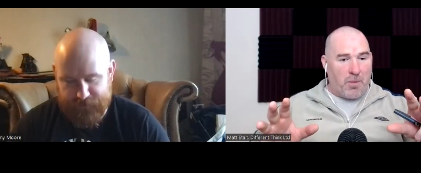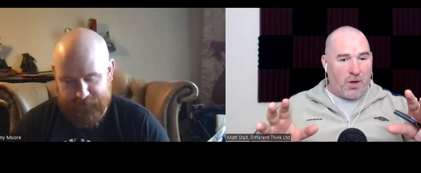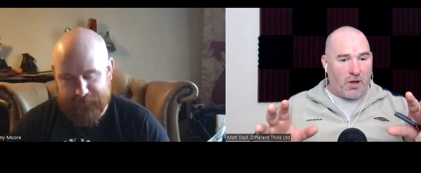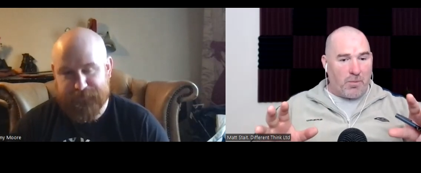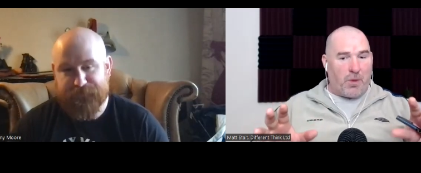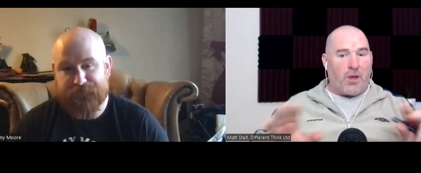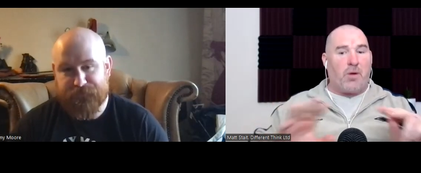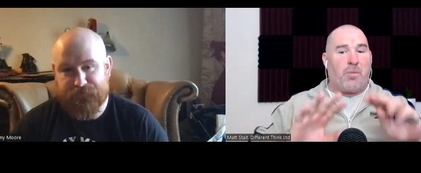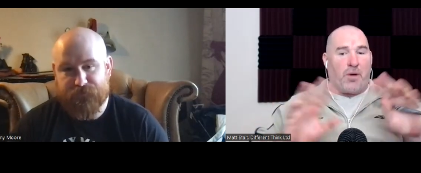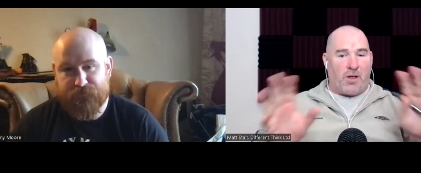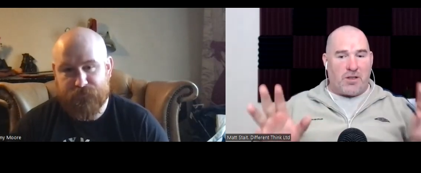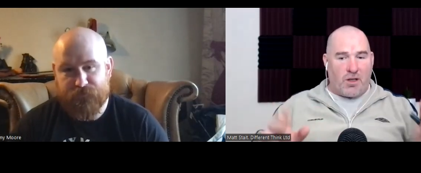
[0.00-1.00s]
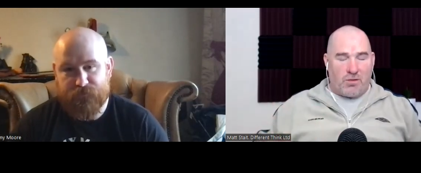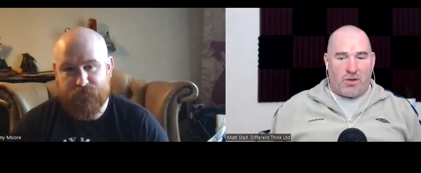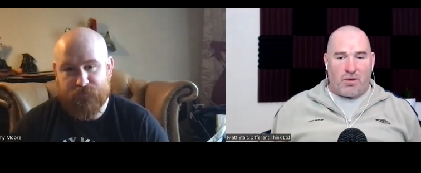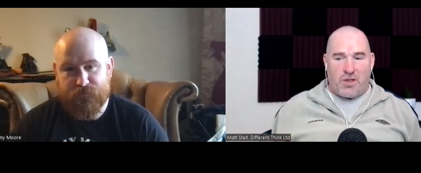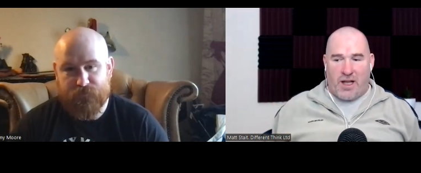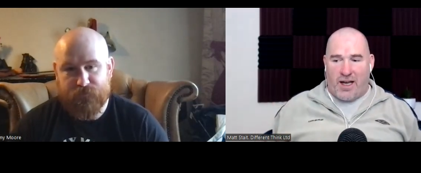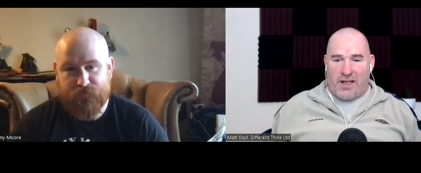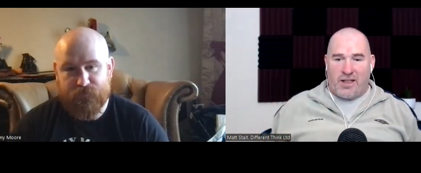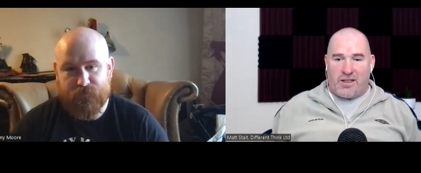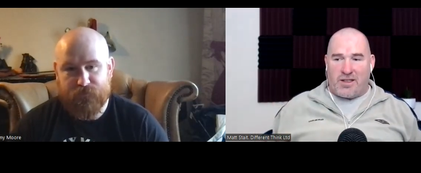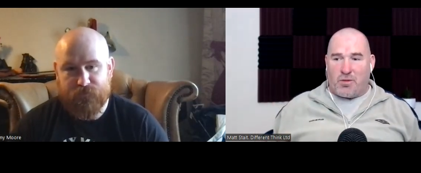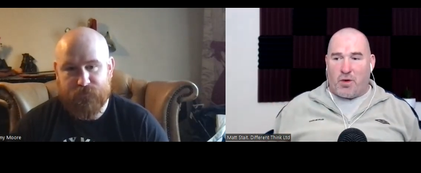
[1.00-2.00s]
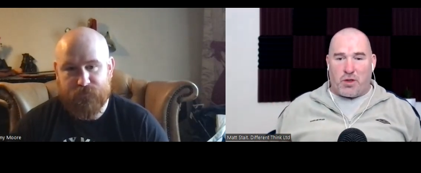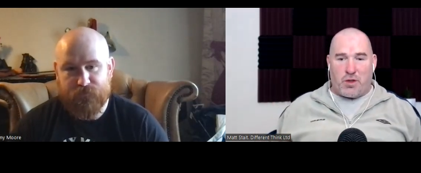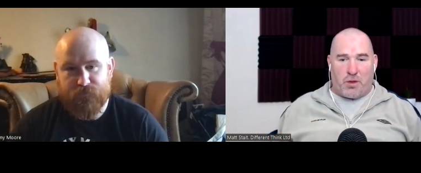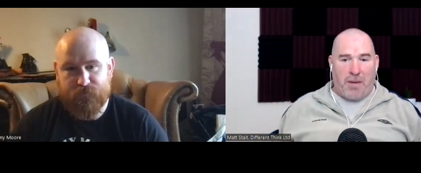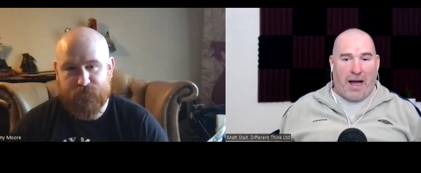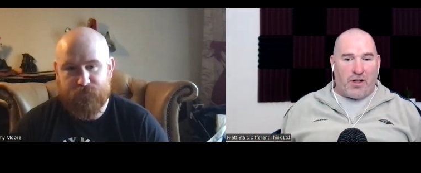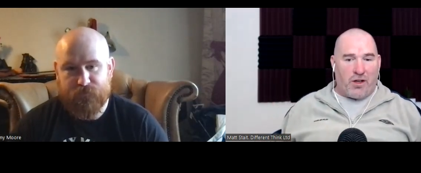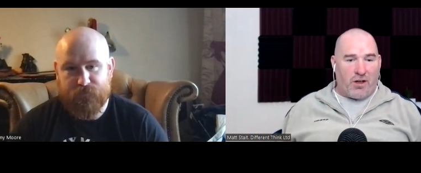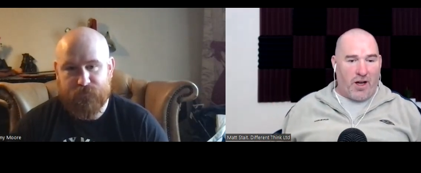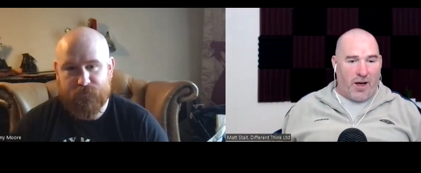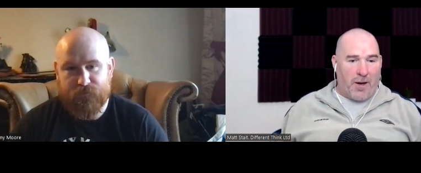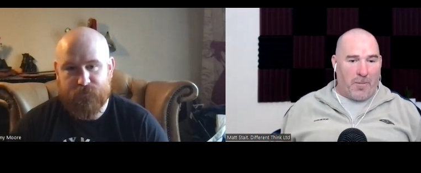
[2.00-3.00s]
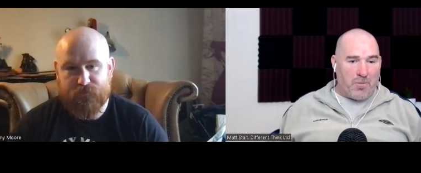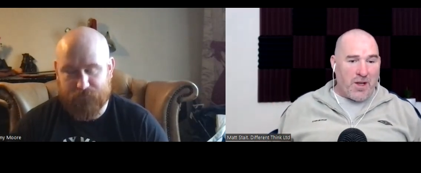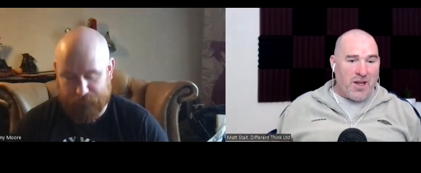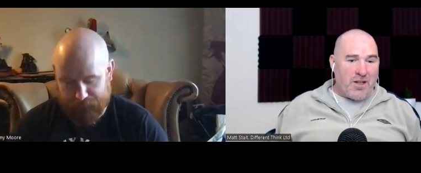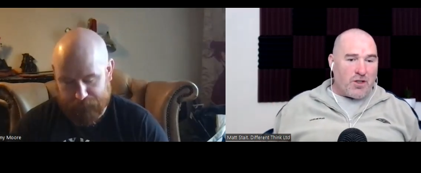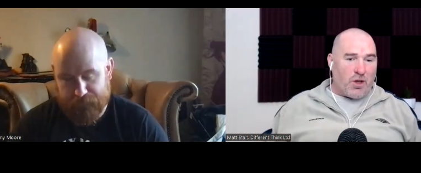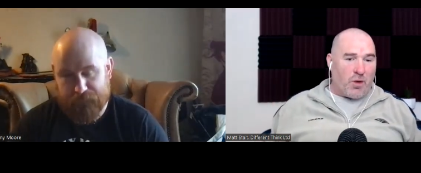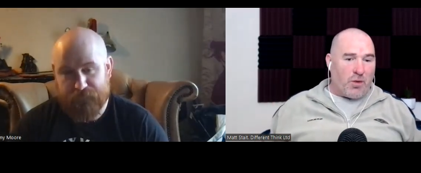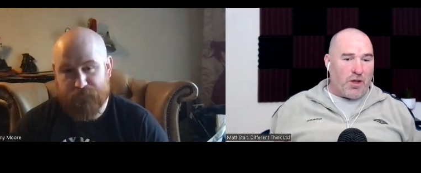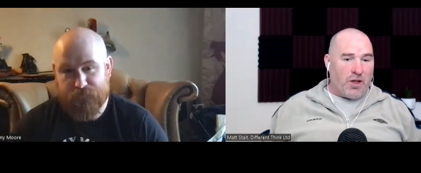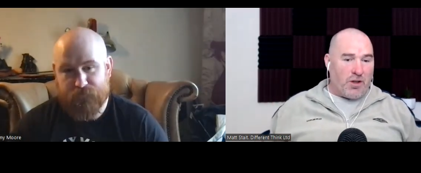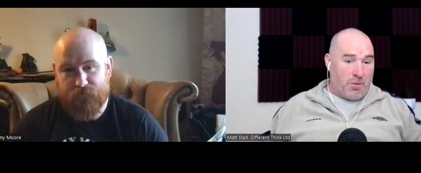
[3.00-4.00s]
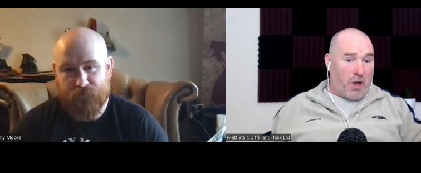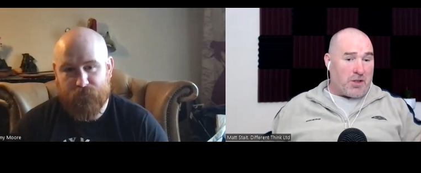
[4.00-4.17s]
Speaker 1: but I but, uh, but I don't use that in a derogatory manner. Um, so the the